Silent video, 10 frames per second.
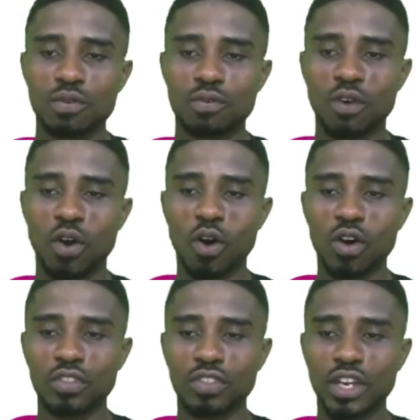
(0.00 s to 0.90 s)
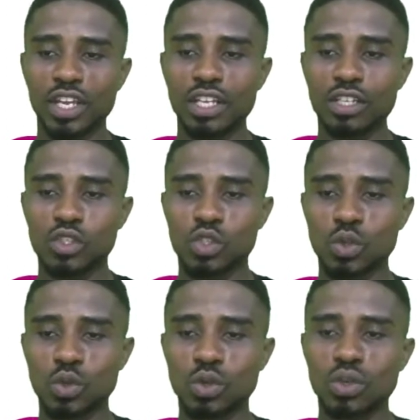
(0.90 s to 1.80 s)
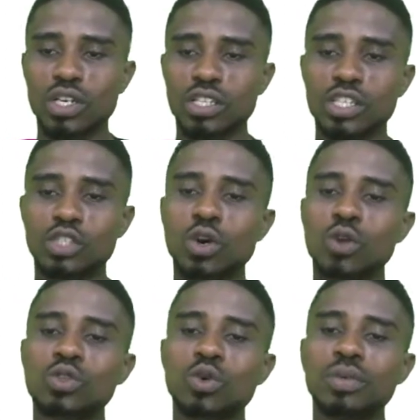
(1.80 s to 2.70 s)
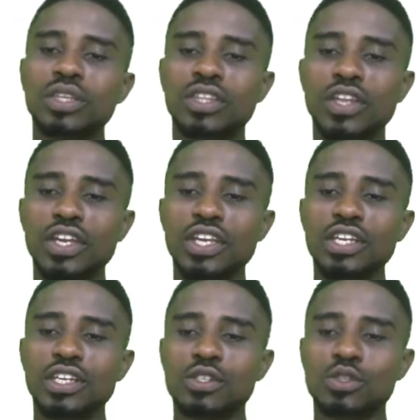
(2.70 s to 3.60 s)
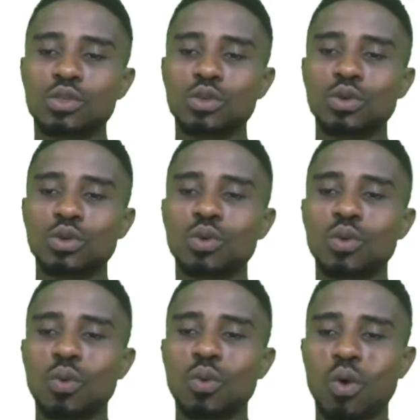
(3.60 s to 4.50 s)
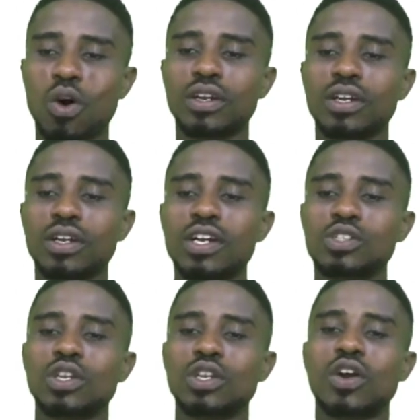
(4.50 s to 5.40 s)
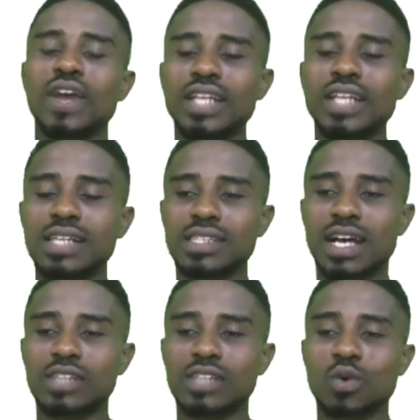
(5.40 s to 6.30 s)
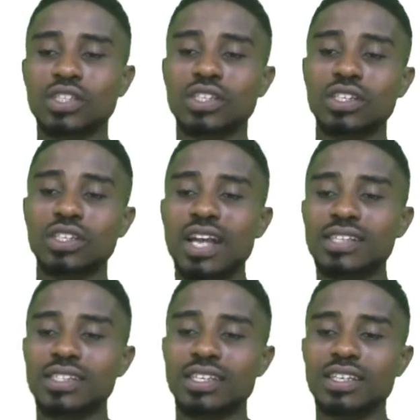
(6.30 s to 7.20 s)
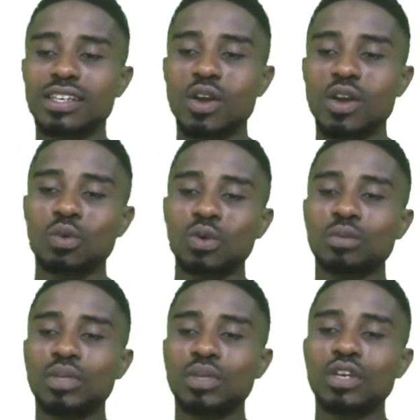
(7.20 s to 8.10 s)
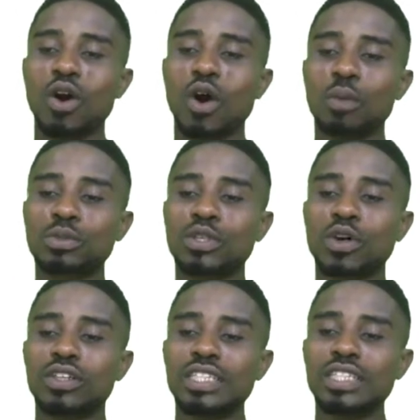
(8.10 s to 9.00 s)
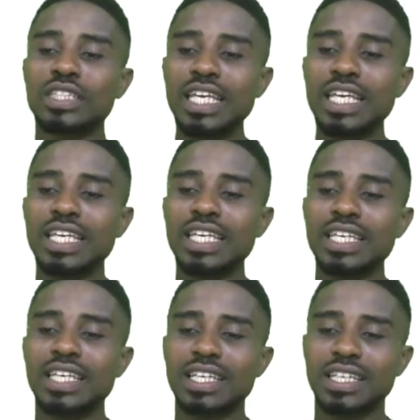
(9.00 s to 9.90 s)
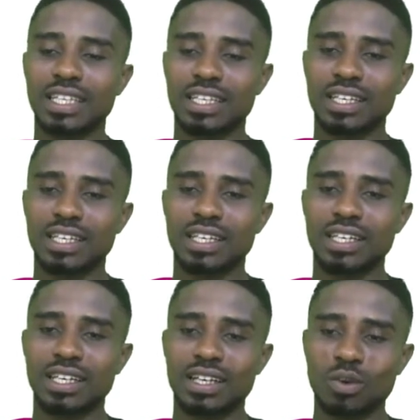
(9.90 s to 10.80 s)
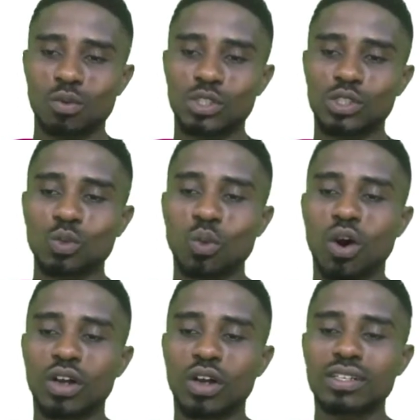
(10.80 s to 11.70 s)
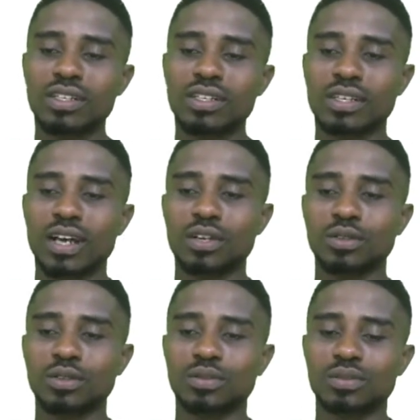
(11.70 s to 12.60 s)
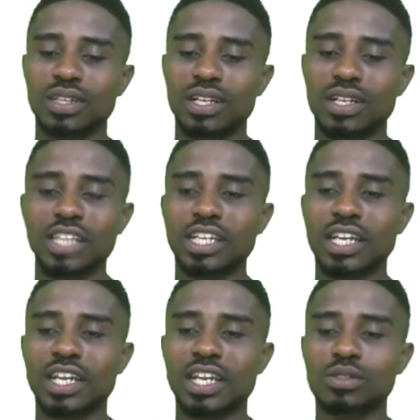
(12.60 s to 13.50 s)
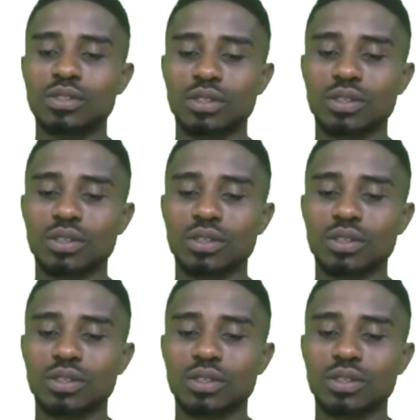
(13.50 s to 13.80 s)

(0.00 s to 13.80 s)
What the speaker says: 4, 3, 2. This also will be 3, 2, 1. So the correct answer to question 30 would be option E with 1 circle. Let's check it out.